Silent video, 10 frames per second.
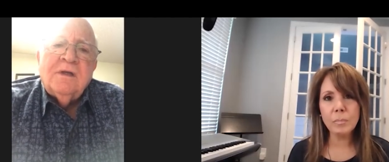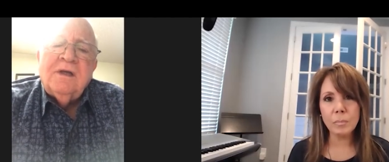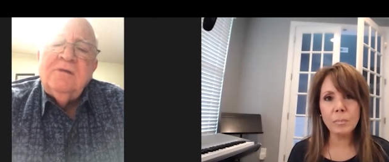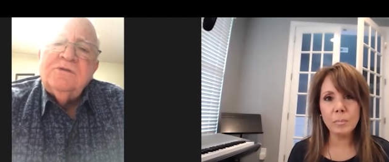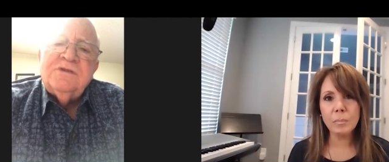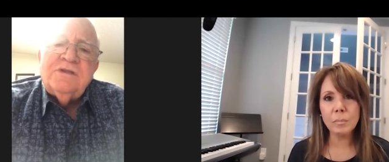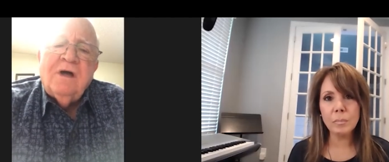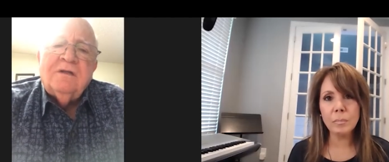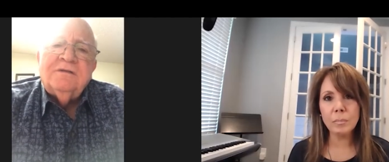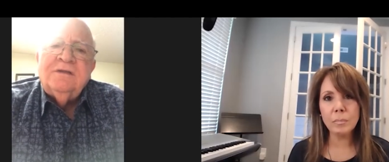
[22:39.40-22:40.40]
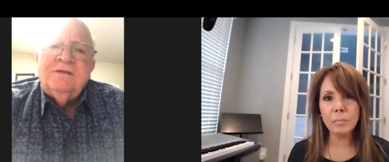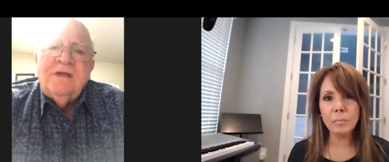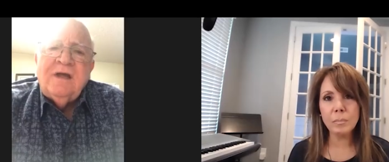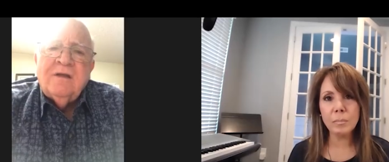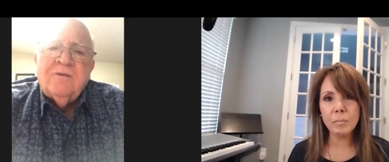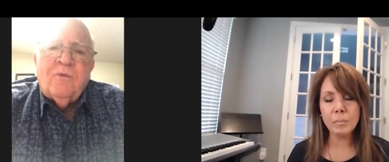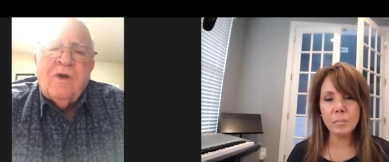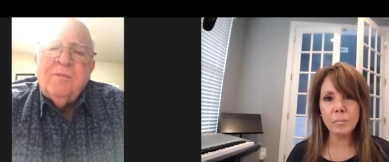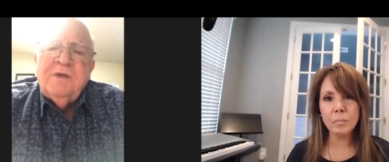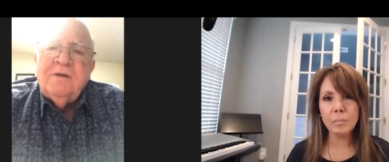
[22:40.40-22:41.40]
Speaker 1: he was shot to death
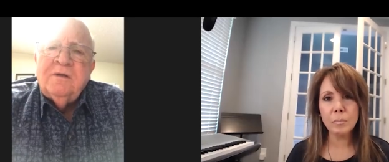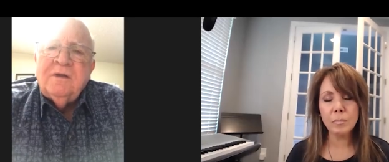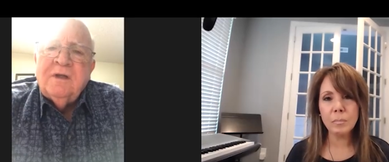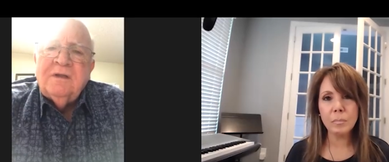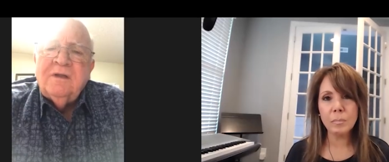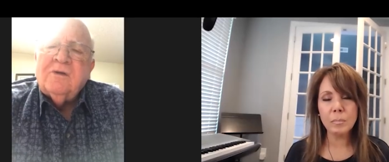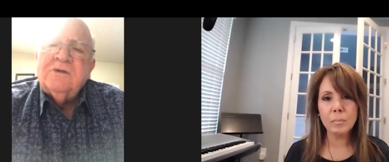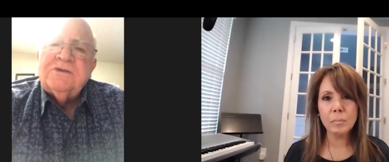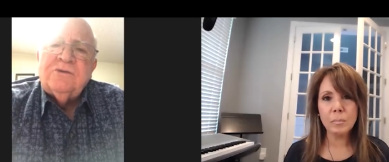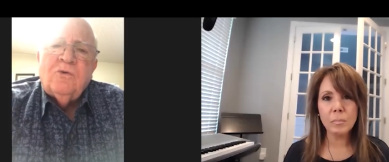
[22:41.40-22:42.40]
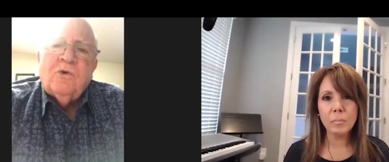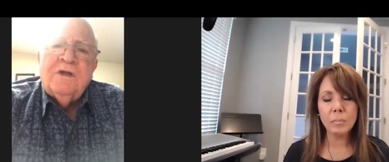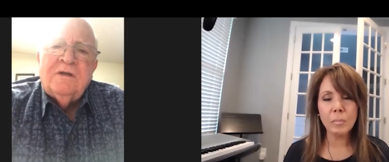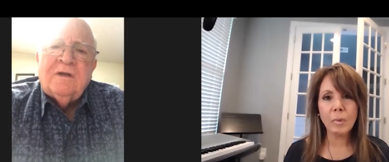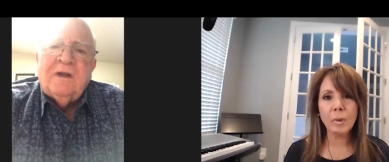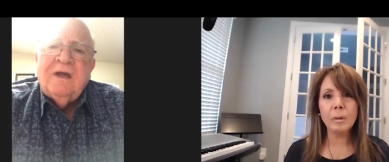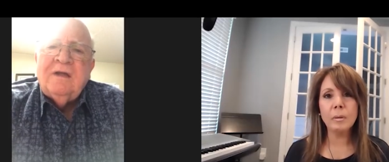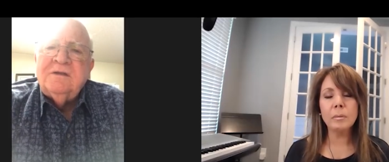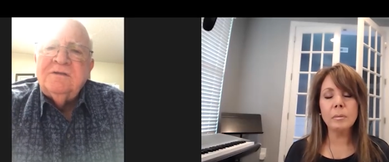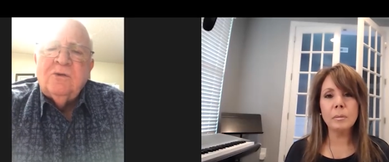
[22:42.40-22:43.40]
robbing a, a liquor store in
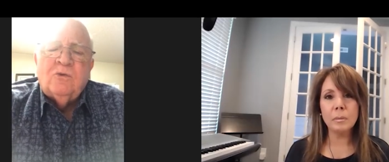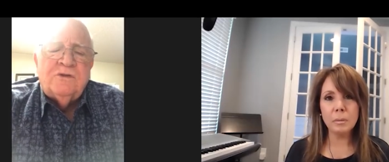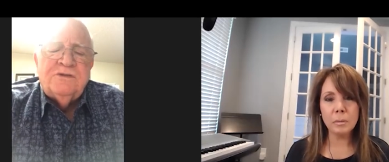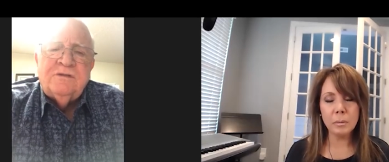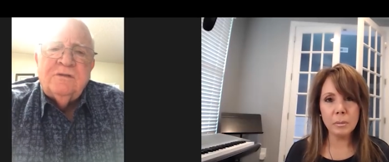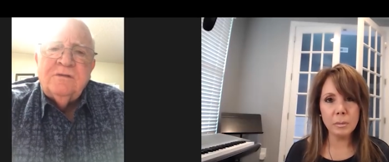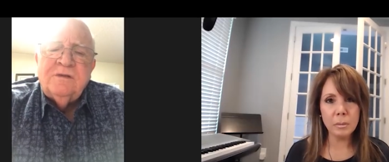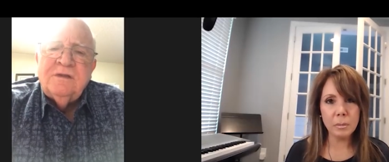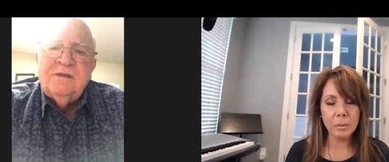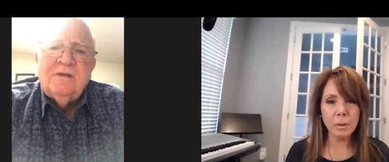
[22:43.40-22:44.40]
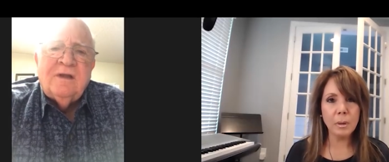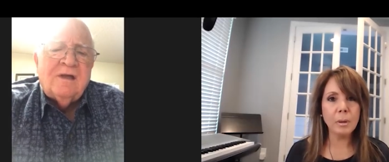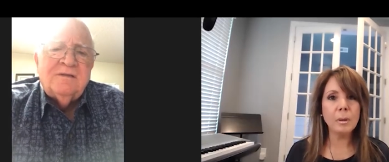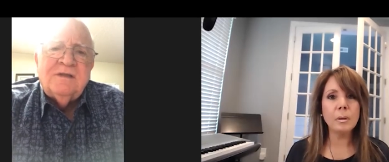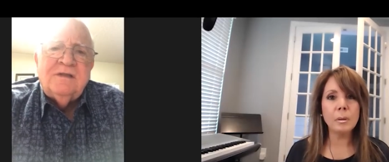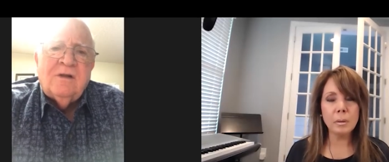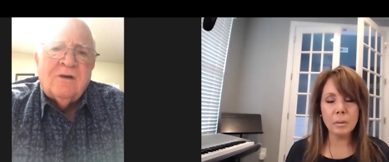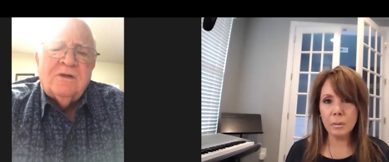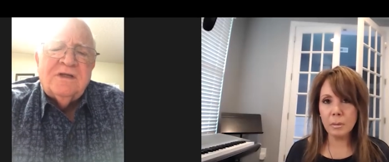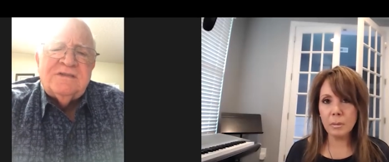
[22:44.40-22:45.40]
Atlanta, Georgia in the nineteen
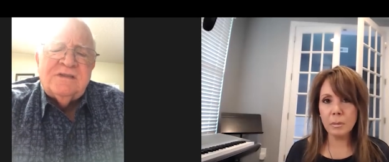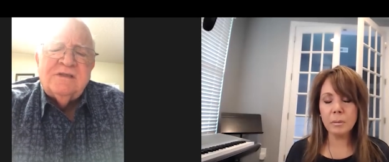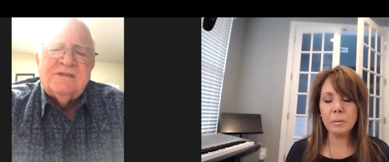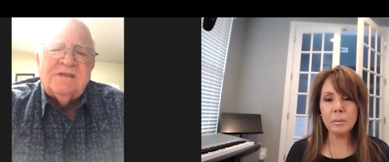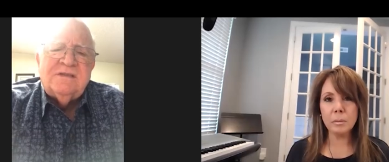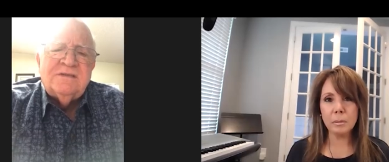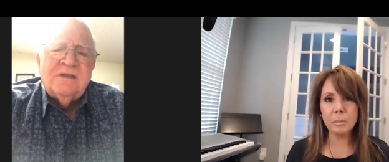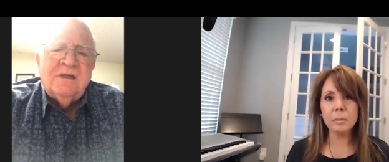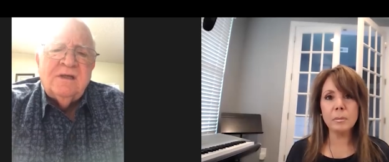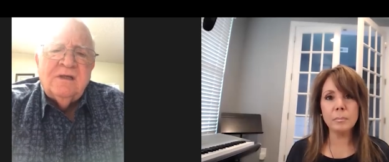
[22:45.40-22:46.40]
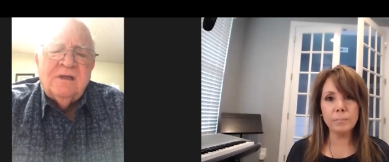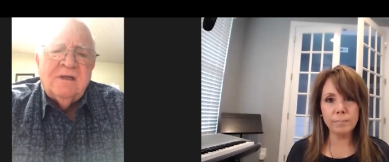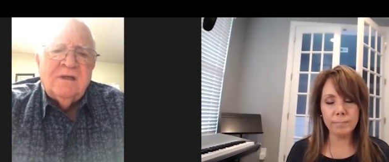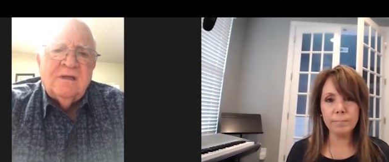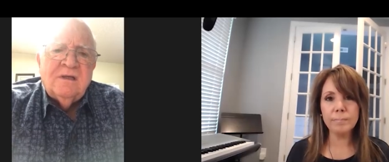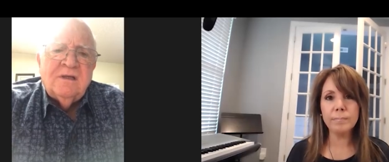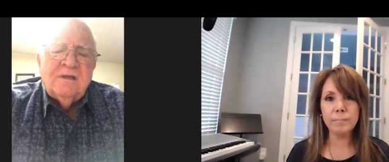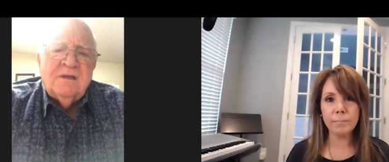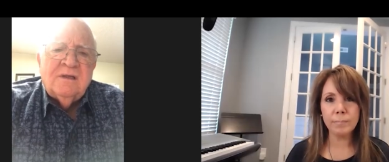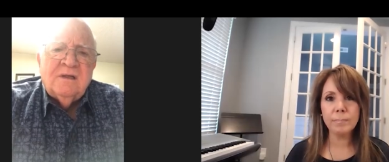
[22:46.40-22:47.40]
early sixties. Mm.
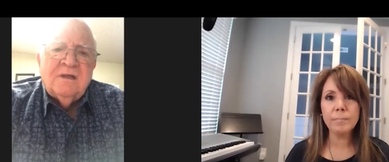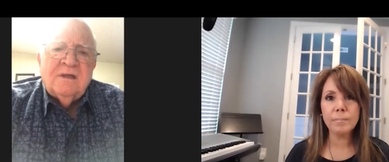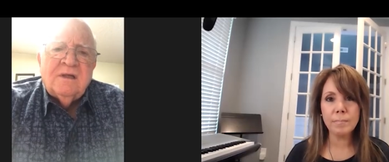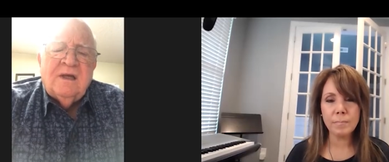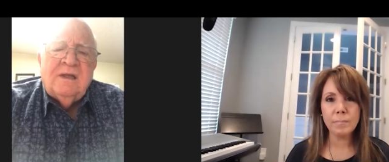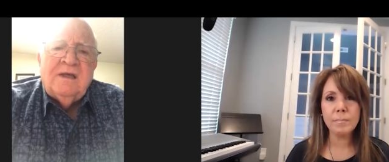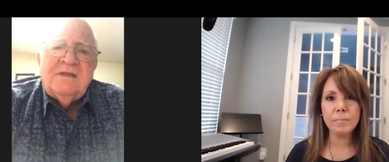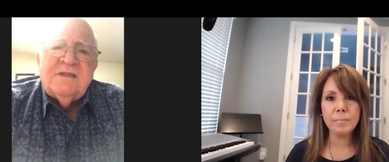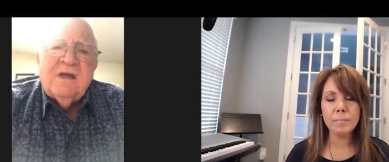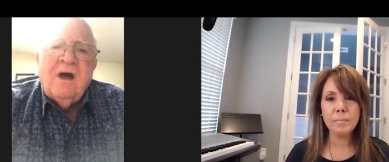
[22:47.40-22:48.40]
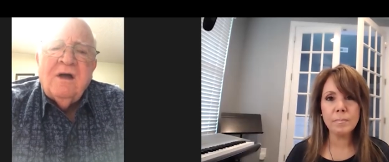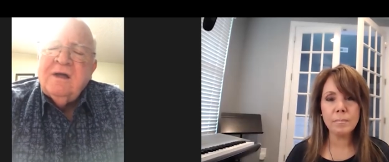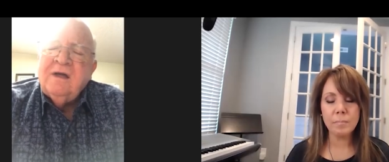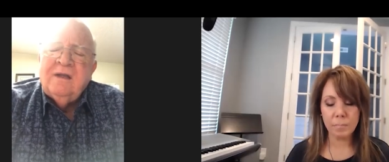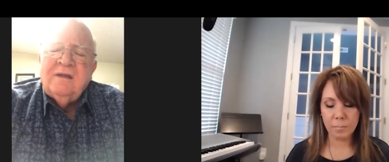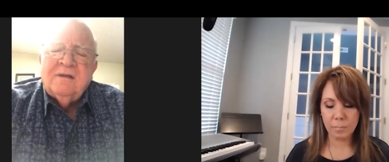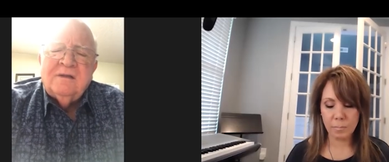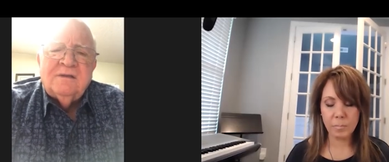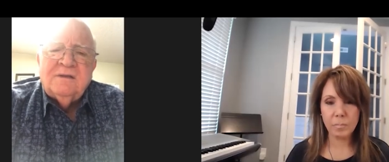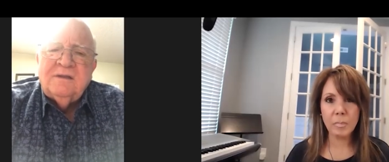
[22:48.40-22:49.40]
And he's, and
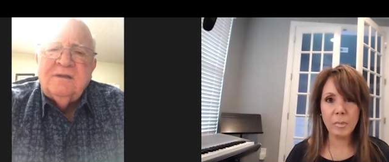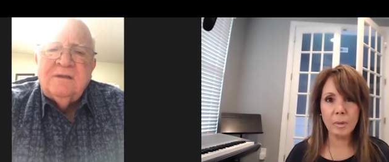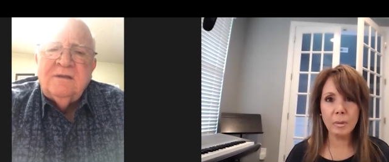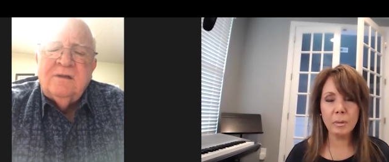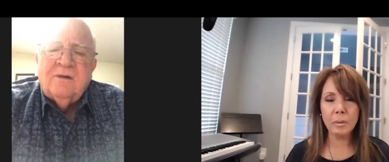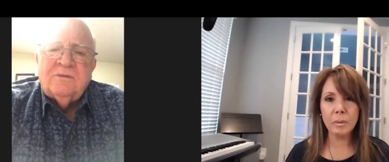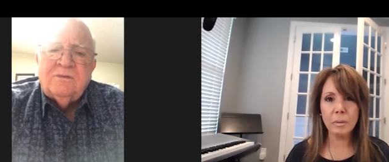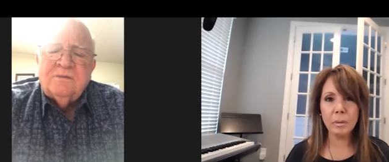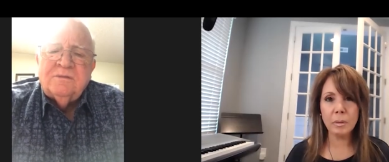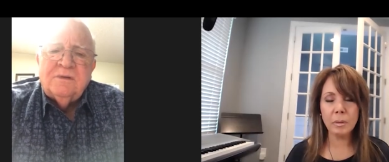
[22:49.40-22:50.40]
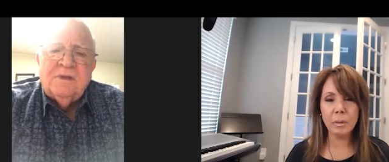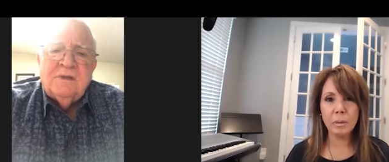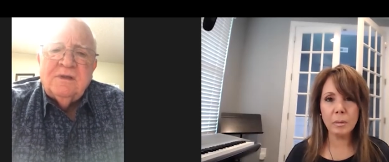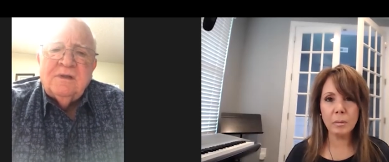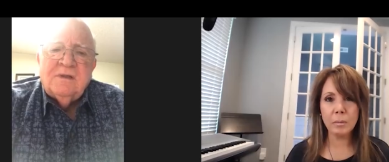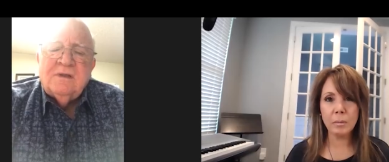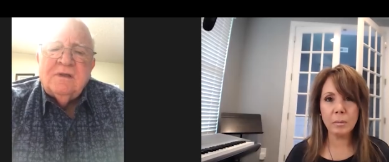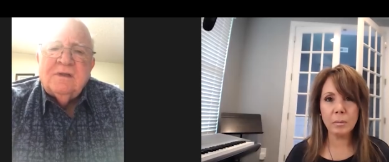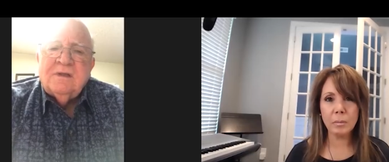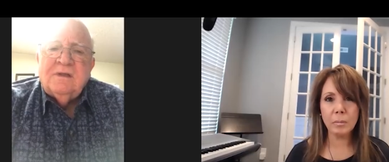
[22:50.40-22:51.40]
you know,
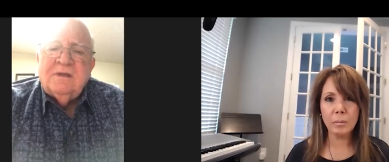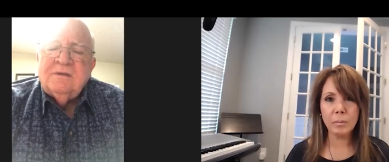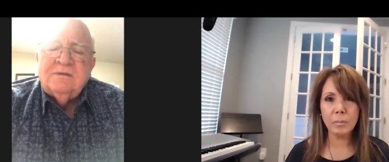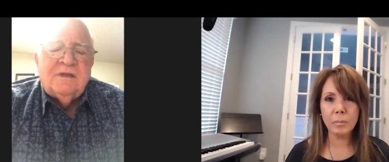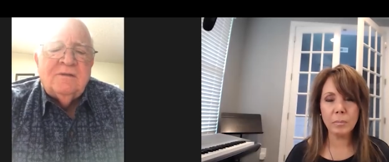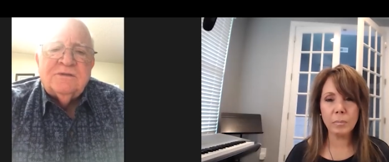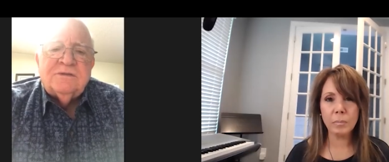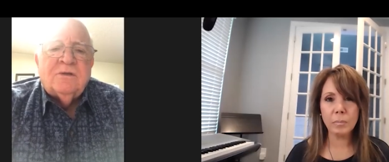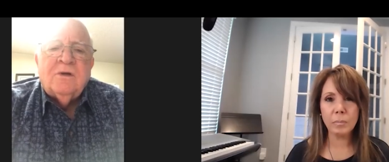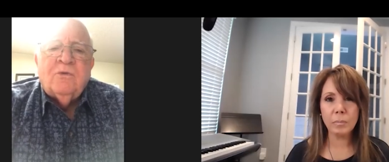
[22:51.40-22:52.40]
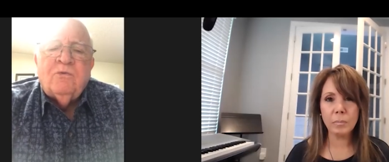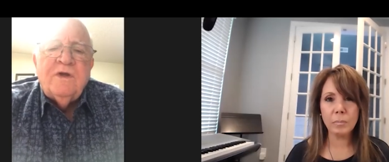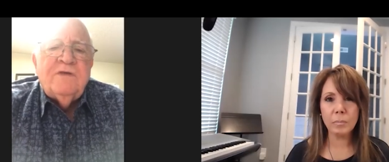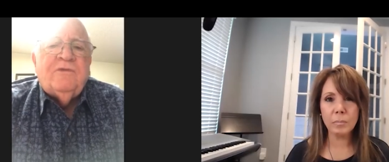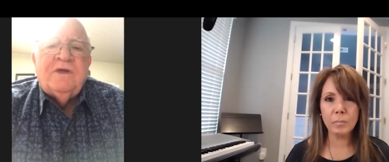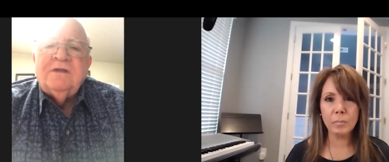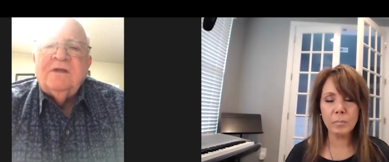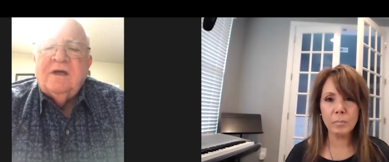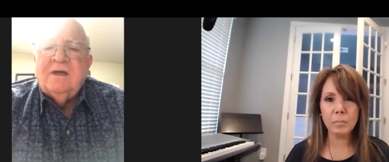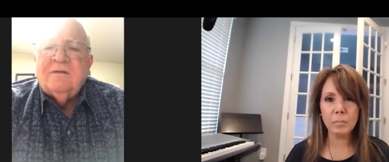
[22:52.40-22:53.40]
he, he, he was a horrific
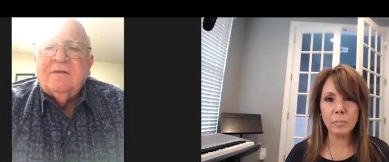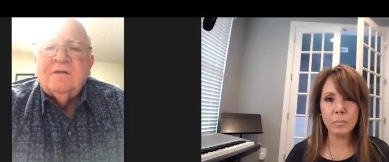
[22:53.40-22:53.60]
death.